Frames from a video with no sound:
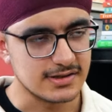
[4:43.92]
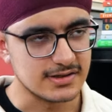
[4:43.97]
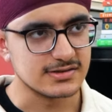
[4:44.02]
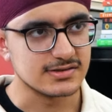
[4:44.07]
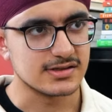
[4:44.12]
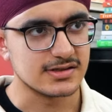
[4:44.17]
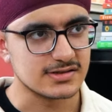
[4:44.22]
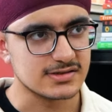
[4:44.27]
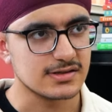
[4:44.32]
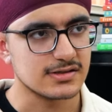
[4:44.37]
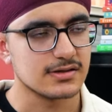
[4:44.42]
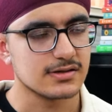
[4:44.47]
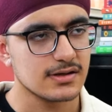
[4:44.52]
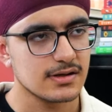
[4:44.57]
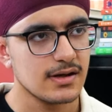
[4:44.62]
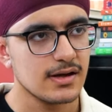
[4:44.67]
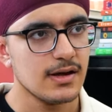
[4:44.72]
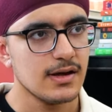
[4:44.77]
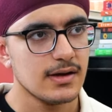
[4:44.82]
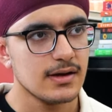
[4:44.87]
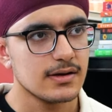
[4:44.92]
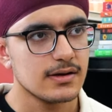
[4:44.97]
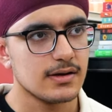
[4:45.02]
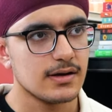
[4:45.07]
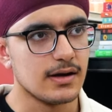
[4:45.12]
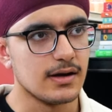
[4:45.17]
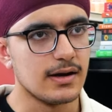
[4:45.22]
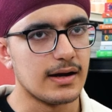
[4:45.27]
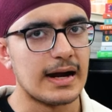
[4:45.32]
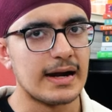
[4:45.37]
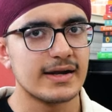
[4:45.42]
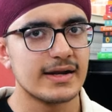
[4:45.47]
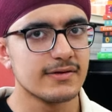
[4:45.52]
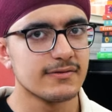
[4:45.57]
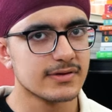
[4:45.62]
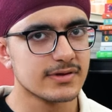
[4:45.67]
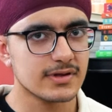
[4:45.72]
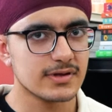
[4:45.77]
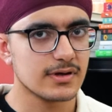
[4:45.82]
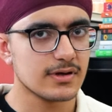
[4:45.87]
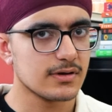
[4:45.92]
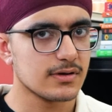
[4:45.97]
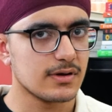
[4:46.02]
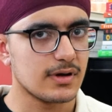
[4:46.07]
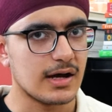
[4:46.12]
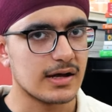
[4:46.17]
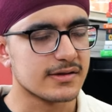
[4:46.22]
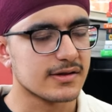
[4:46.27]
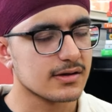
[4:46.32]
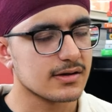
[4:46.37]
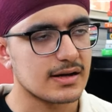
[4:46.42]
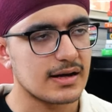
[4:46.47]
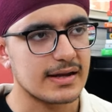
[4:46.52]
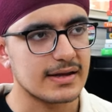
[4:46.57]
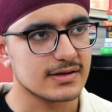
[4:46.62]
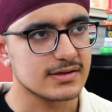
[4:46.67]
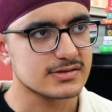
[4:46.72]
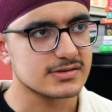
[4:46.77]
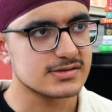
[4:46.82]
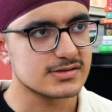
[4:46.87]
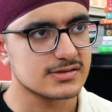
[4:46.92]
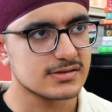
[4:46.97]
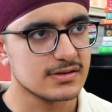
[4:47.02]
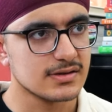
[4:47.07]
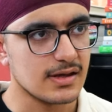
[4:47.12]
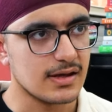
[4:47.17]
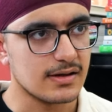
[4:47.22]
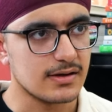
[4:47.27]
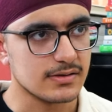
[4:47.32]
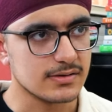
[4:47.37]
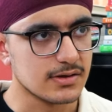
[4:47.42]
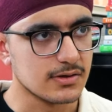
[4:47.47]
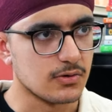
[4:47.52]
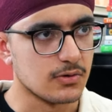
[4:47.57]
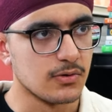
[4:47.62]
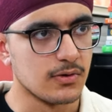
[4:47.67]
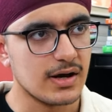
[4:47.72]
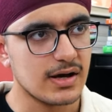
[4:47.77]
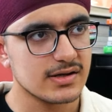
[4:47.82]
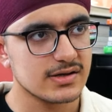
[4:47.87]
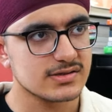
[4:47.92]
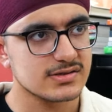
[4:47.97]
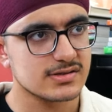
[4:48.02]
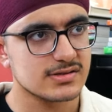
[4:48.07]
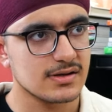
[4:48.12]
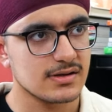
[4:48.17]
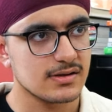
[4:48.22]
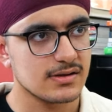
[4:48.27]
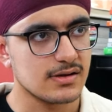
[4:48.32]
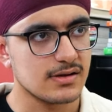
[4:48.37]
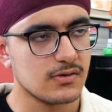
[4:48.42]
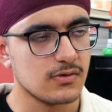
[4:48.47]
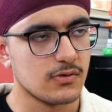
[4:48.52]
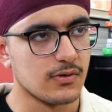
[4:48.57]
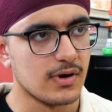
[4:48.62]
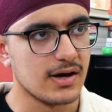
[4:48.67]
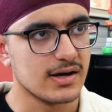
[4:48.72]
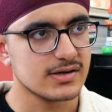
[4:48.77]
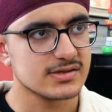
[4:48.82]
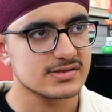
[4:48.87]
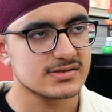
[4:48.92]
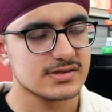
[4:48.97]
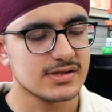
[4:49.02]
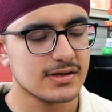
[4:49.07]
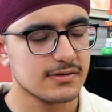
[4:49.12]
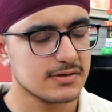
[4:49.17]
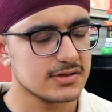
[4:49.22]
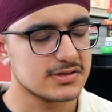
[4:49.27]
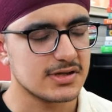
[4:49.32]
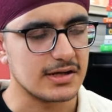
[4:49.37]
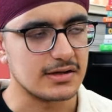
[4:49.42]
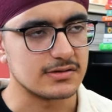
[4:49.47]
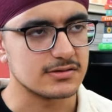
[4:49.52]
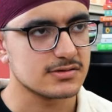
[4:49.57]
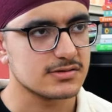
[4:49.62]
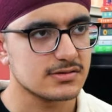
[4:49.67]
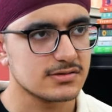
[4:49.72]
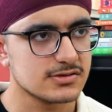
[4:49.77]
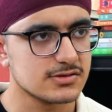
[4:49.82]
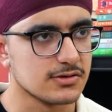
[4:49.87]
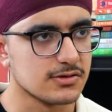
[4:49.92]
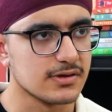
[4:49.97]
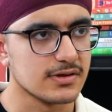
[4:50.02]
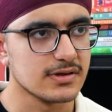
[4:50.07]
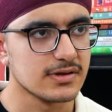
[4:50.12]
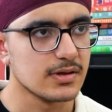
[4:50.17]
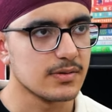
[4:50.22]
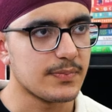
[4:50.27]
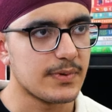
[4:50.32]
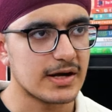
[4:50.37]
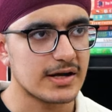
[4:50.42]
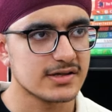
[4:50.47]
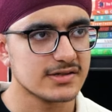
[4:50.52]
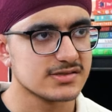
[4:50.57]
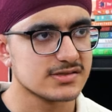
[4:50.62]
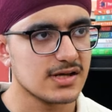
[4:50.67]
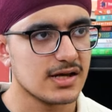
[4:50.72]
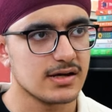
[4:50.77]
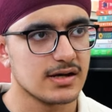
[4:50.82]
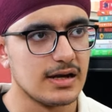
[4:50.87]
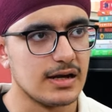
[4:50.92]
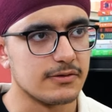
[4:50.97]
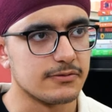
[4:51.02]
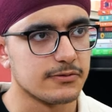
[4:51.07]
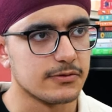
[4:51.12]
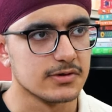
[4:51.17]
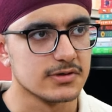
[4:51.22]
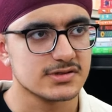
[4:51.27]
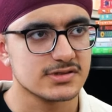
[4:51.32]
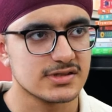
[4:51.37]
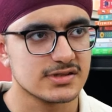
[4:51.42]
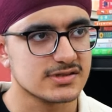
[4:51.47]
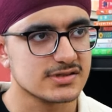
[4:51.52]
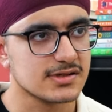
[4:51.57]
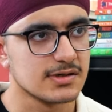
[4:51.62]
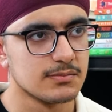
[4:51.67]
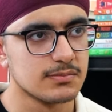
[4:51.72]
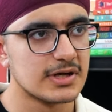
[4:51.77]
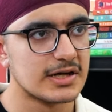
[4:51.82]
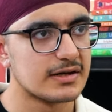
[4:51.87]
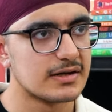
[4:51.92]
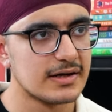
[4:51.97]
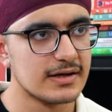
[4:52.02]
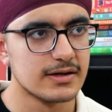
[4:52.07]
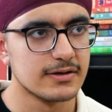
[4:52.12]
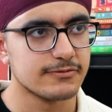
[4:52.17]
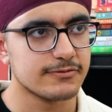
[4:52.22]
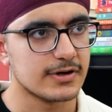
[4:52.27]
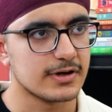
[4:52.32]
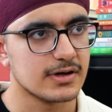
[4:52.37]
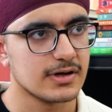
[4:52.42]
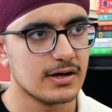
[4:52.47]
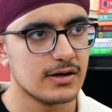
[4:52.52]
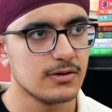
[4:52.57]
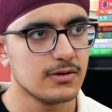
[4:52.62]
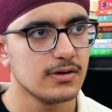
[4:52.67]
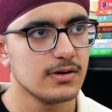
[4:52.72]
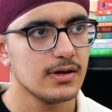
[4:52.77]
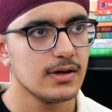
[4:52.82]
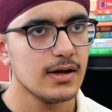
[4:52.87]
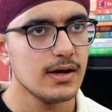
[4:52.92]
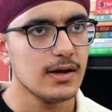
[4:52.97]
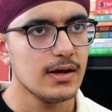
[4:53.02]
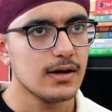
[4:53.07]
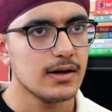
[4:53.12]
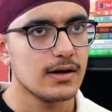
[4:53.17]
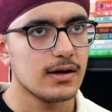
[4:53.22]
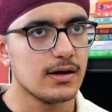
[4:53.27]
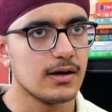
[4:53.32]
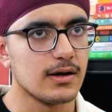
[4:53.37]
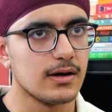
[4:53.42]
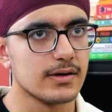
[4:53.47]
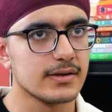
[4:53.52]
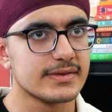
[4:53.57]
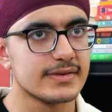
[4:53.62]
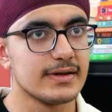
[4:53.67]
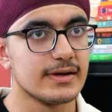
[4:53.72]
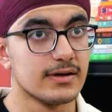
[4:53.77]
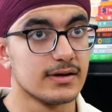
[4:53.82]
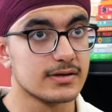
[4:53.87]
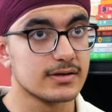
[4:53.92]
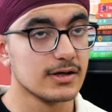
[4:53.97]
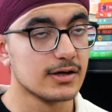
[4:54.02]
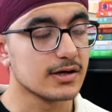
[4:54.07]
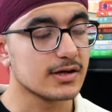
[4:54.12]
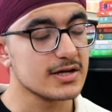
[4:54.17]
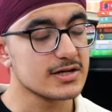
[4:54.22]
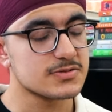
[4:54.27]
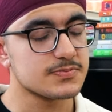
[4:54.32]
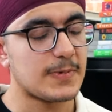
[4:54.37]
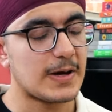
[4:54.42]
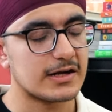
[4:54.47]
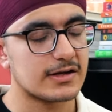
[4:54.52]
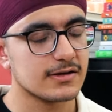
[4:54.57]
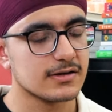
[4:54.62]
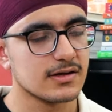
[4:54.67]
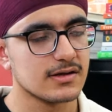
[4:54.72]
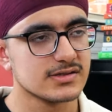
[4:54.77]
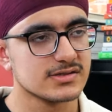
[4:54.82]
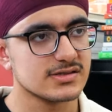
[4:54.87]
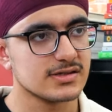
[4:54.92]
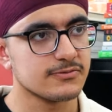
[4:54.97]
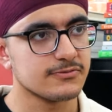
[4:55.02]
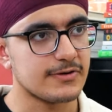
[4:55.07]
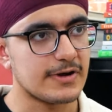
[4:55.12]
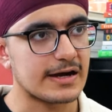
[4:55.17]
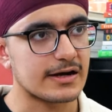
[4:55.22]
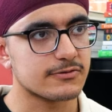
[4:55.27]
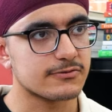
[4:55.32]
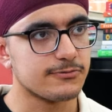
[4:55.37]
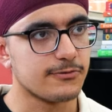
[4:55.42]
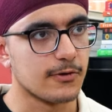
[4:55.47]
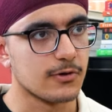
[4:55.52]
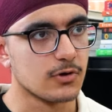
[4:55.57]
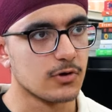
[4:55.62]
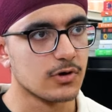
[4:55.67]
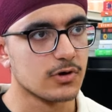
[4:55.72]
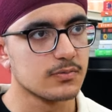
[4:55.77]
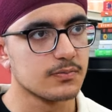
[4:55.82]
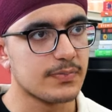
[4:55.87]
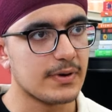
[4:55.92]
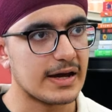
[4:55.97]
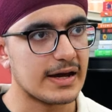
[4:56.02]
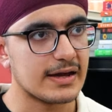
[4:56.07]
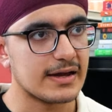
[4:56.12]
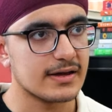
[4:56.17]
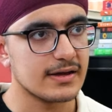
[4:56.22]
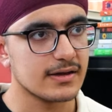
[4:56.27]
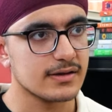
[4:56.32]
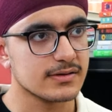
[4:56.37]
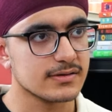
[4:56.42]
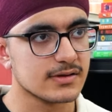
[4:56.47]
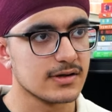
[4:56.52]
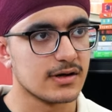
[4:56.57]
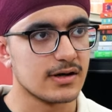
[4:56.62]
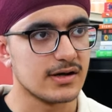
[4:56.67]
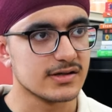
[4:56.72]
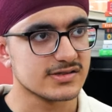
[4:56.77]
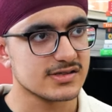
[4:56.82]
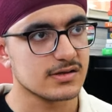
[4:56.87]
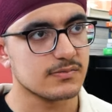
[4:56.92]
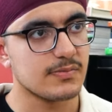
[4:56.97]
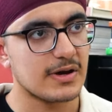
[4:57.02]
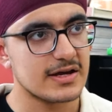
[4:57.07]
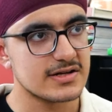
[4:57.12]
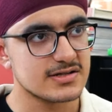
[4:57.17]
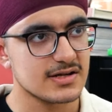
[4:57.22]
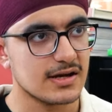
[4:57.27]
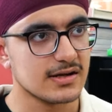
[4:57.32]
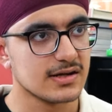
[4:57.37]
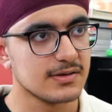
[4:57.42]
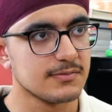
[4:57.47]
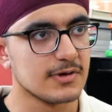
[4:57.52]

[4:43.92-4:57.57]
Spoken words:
is recent. And even the other ranks, the ORs, they were changed. So in the Pakistan Air Force, it's completely different now. The Turkish pattern is in fact followed by the Azerbaijani